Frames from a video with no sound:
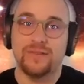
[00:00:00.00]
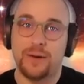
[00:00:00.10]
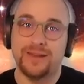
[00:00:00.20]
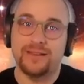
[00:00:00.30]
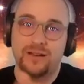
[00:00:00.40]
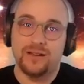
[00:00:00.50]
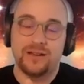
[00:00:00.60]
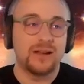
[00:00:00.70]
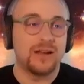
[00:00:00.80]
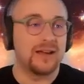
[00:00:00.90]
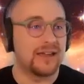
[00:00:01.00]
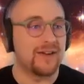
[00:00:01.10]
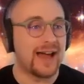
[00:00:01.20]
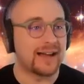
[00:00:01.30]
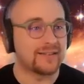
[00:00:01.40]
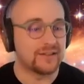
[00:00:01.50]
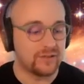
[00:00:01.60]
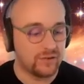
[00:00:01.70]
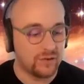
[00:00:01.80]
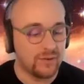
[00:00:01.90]
Now we need to give it access
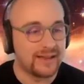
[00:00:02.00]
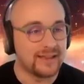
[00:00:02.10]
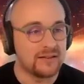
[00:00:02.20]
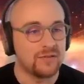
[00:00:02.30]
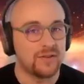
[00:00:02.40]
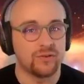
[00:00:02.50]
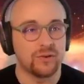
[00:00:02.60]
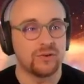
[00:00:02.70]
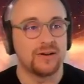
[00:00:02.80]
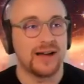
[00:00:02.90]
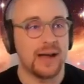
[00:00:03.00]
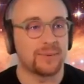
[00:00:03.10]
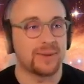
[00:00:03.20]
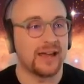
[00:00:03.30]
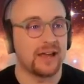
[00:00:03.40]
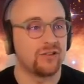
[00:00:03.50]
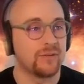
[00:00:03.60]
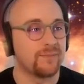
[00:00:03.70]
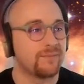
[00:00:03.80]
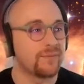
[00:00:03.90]
to an individual application.
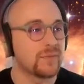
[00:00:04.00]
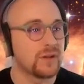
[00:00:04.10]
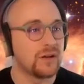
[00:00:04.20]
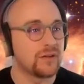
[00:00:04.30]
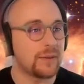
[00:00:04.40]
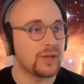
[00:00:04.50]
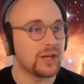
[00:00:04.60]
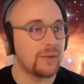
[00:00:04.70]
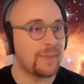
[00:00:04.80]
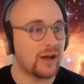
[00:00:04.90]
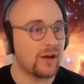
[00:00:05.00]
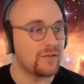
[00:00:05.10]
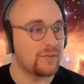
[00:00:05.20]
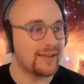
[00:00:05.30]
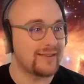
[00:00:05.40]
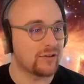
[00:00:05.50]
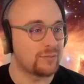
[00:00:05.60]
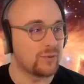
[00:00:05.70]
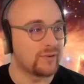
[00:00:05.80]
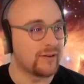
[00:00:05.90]
So I'm going to go back over to my
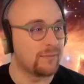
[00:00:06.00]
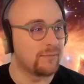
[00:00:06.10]
dashboard here.